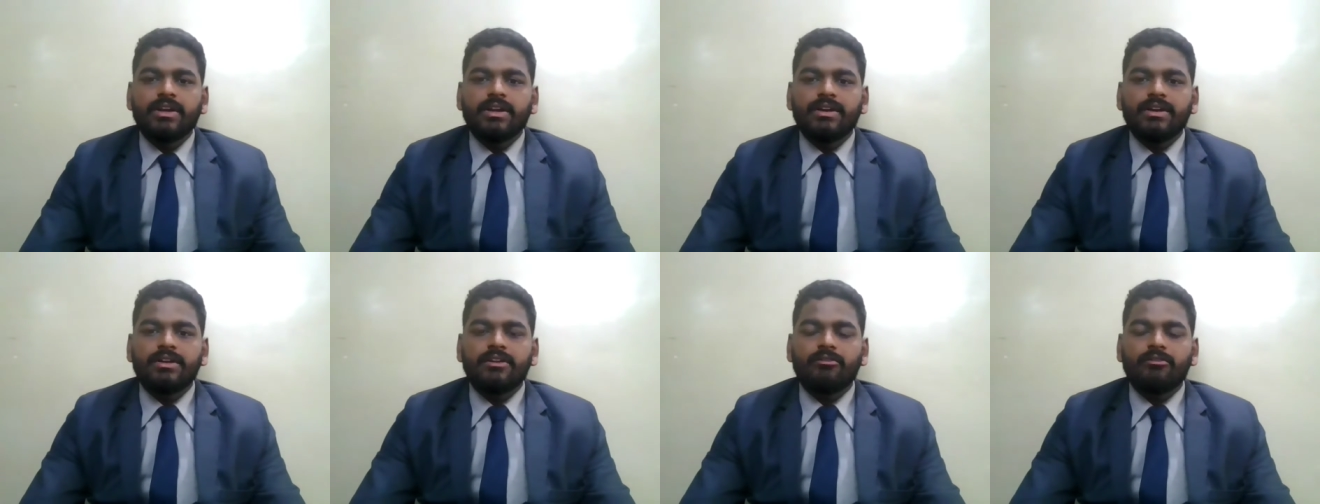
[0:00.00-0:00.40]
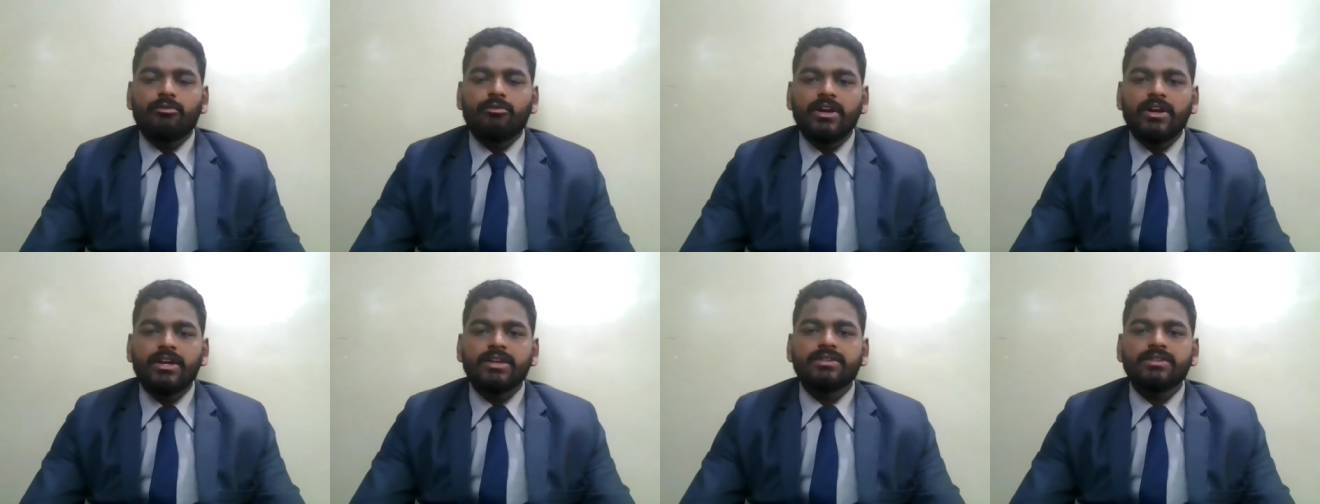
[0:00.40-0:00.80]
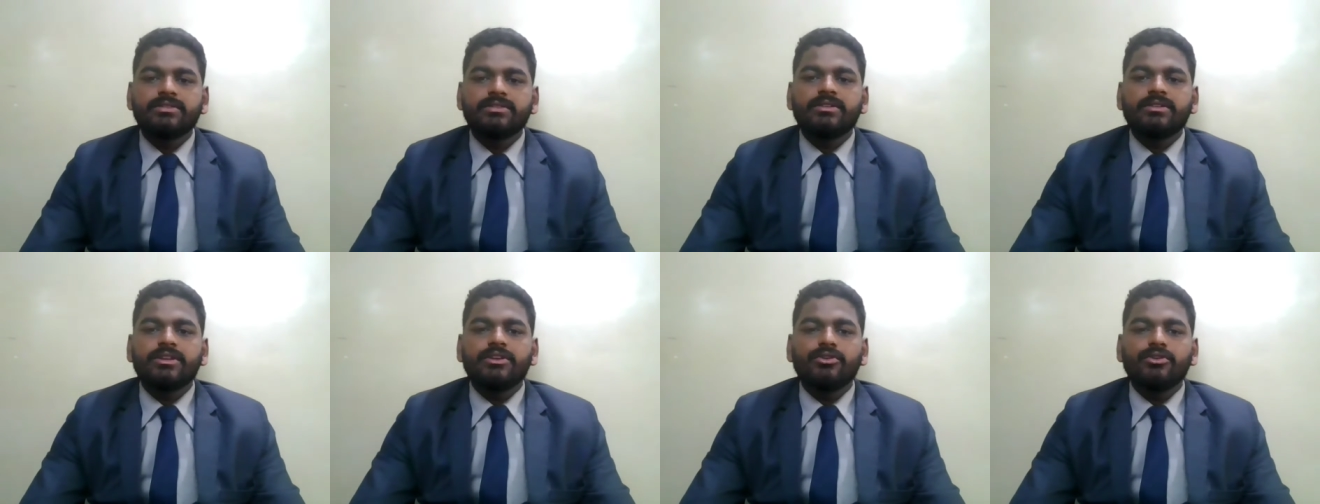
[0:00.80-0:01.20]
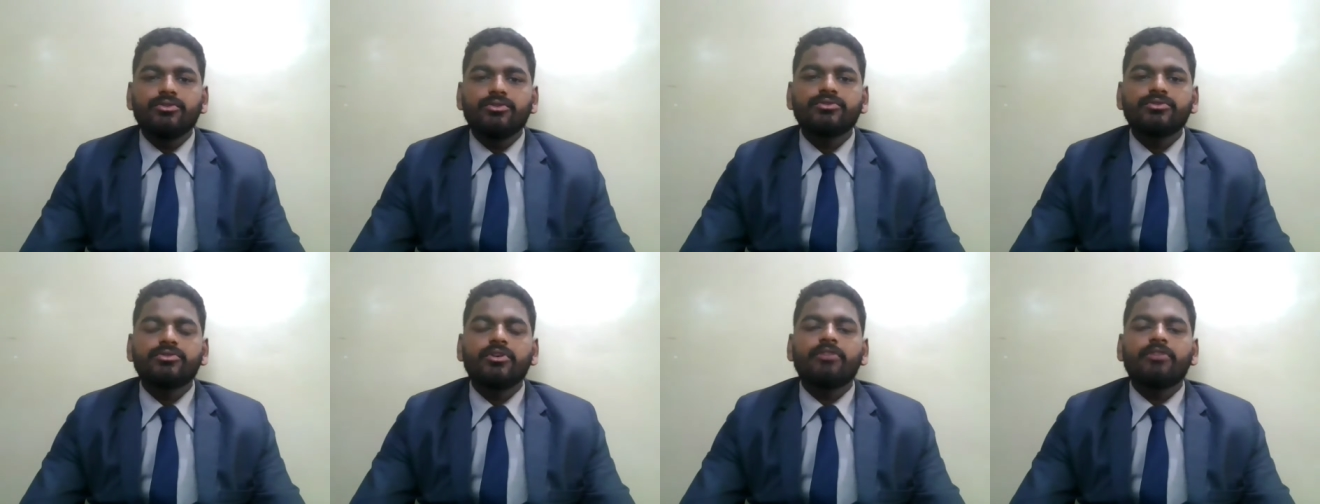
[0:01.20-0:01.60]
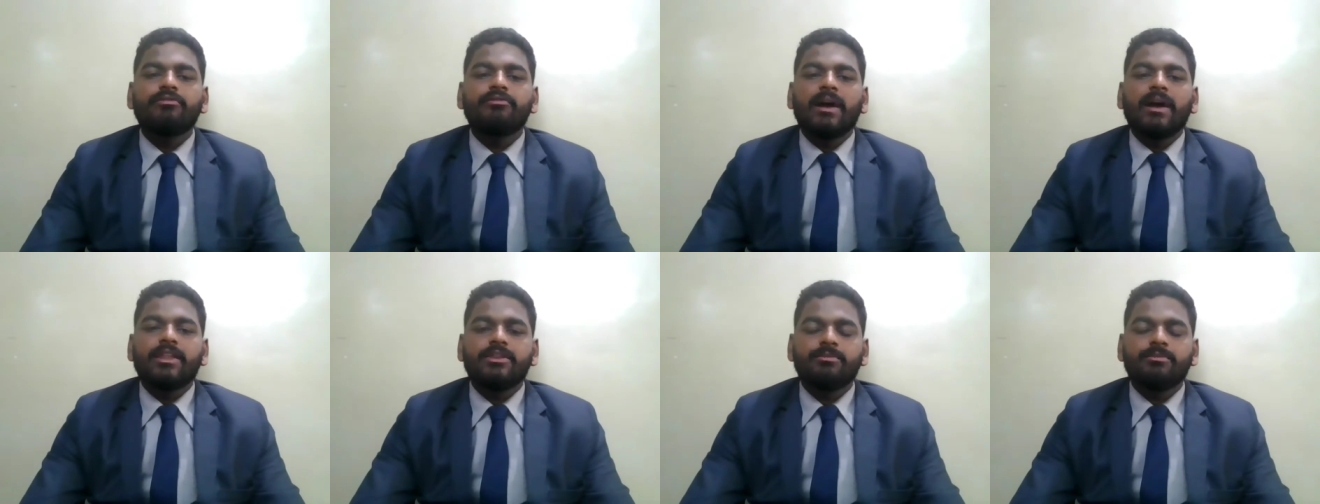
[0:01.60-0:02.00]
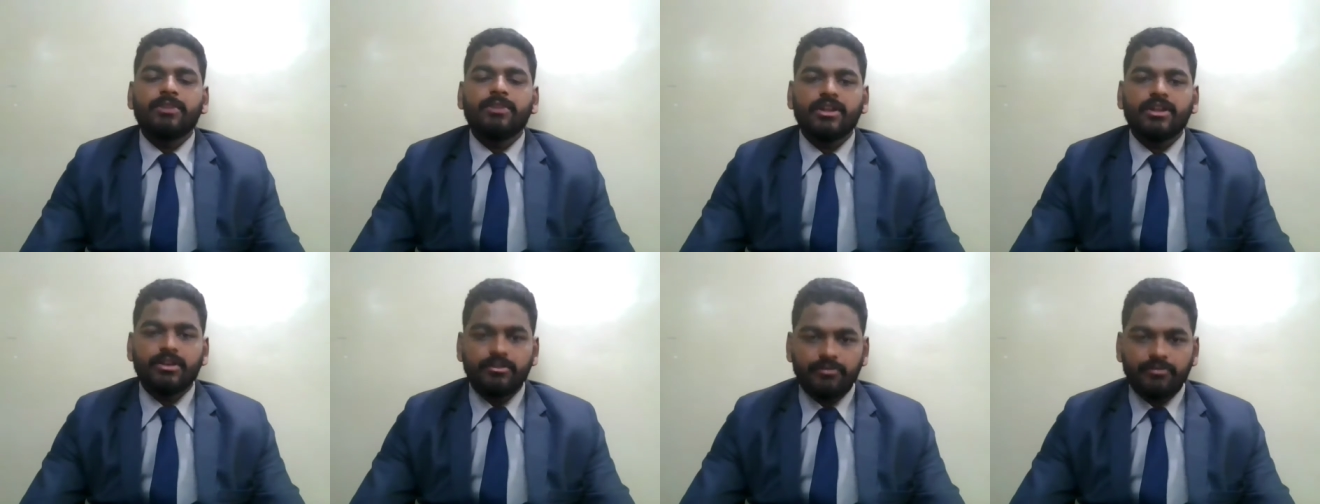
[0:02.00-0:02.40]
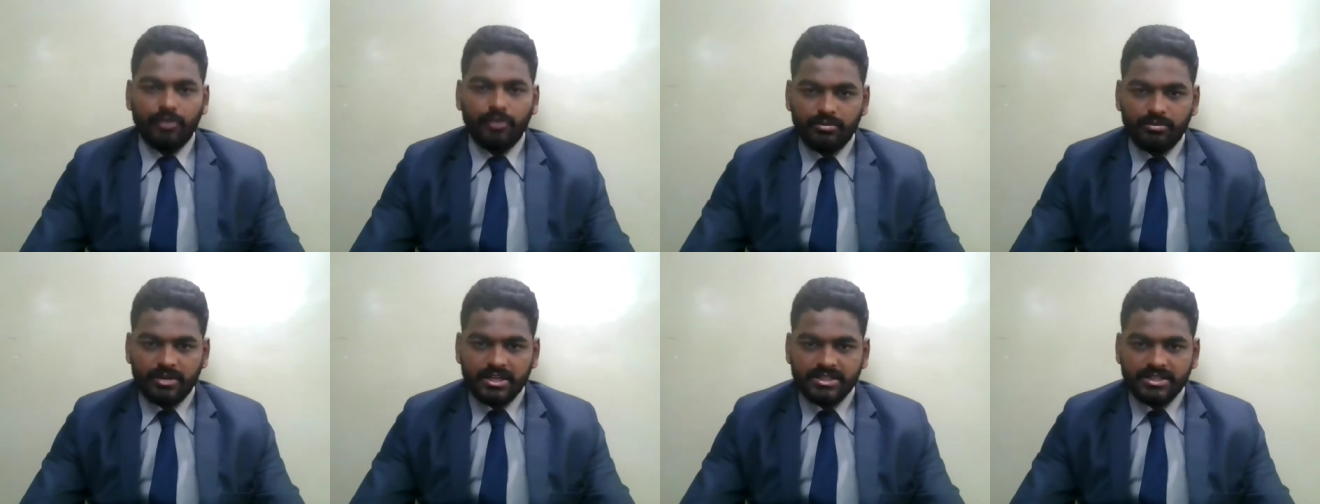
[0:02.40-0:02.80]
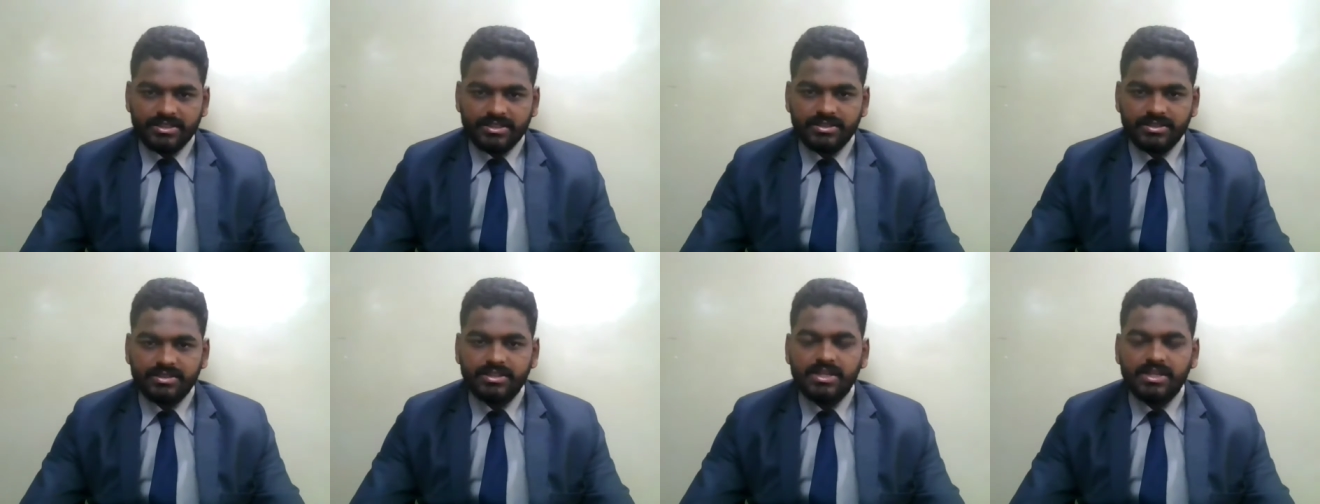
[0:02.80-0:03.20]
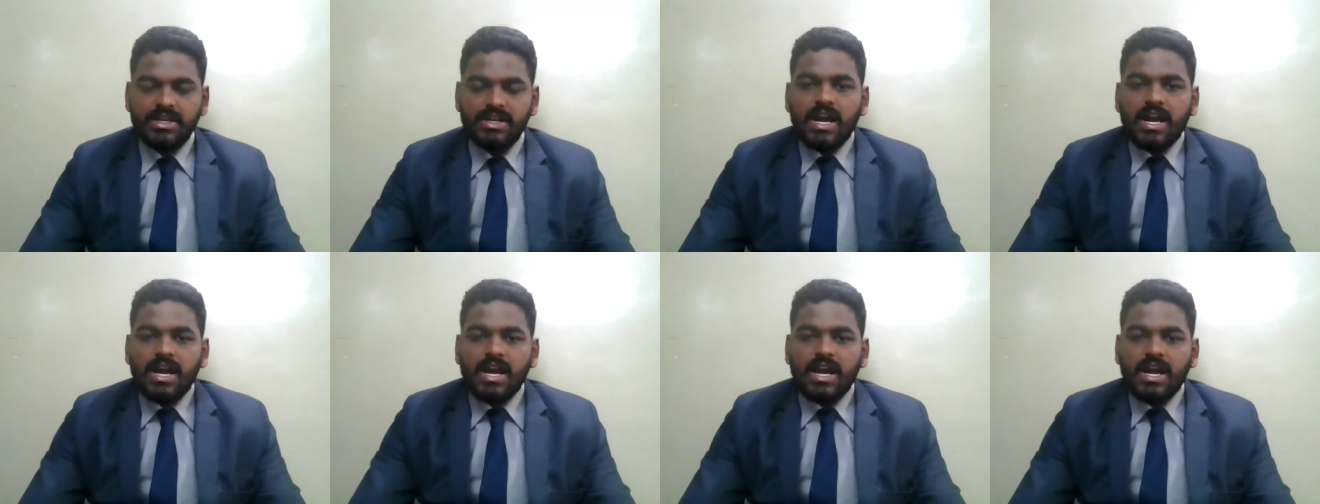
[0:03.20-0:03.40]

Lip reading: It requires the use of mathematical formulations